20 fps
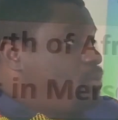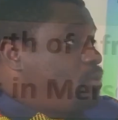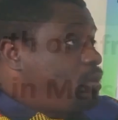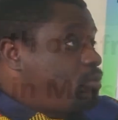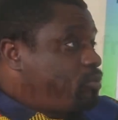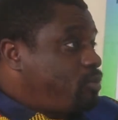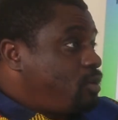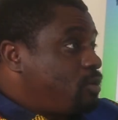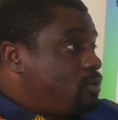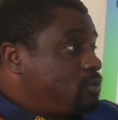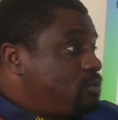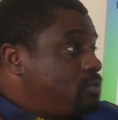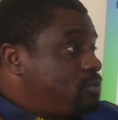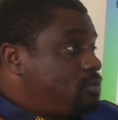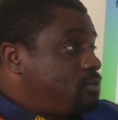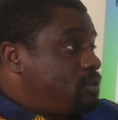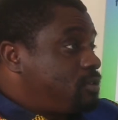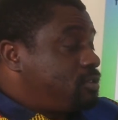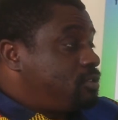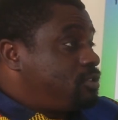What role
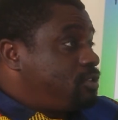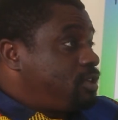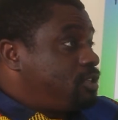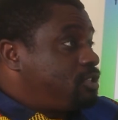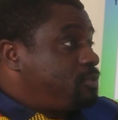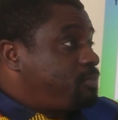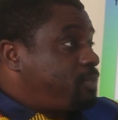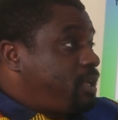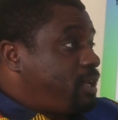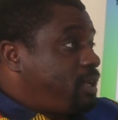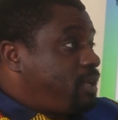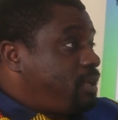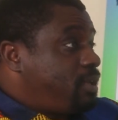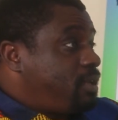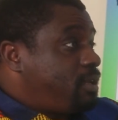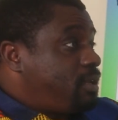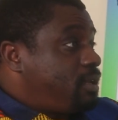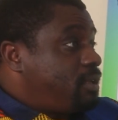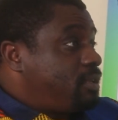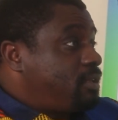does the church play
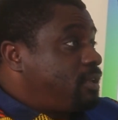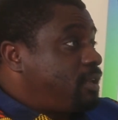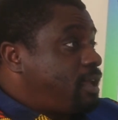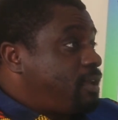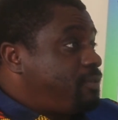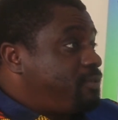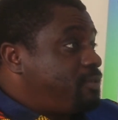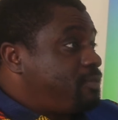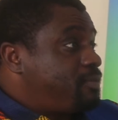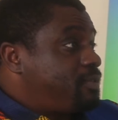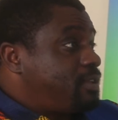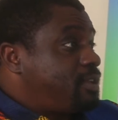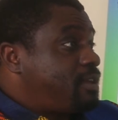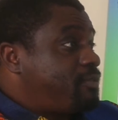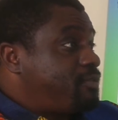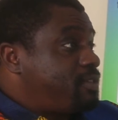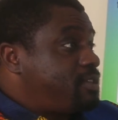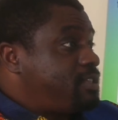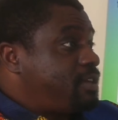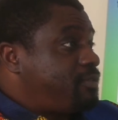in the life of an
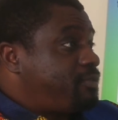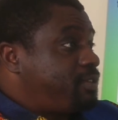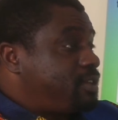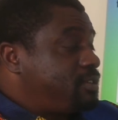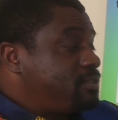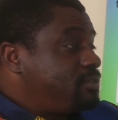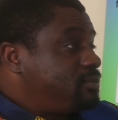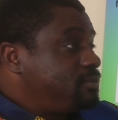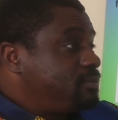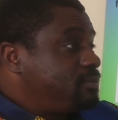average African?